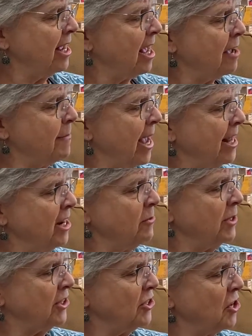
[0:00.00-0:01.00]
a man who
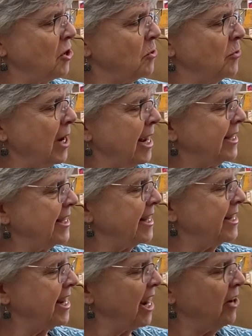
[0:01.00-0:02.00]
was known as the
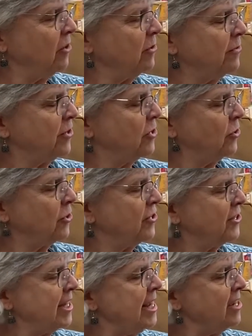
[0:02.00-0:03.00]
terror of the North
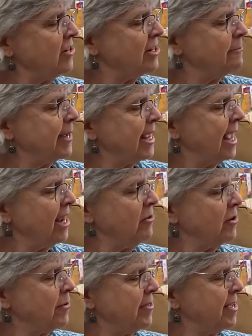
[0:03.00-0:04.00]
Sea, couldn't be
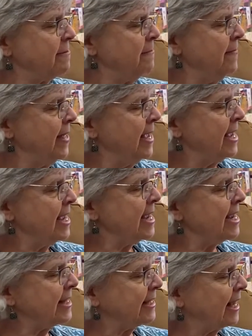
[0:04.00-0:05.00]
angry with him.
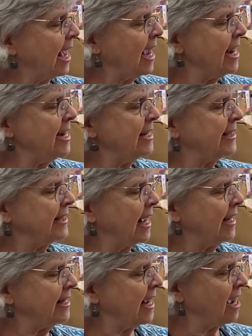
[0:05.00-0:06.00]
He sighed and
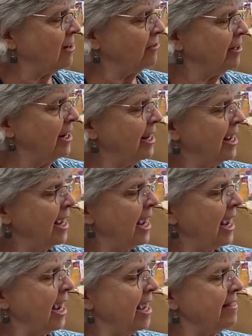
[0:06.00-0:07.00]
sat down,
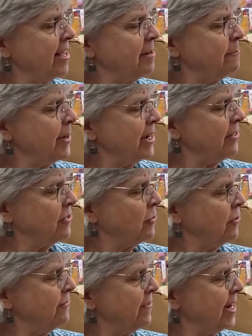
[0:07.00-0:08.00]
and then picked
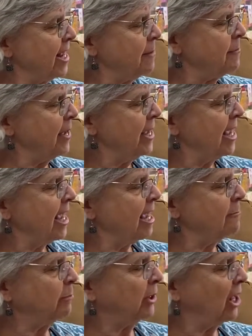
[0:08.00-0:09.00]
Thorfinn up
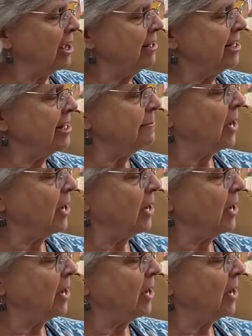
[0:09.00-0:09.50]
and plonked him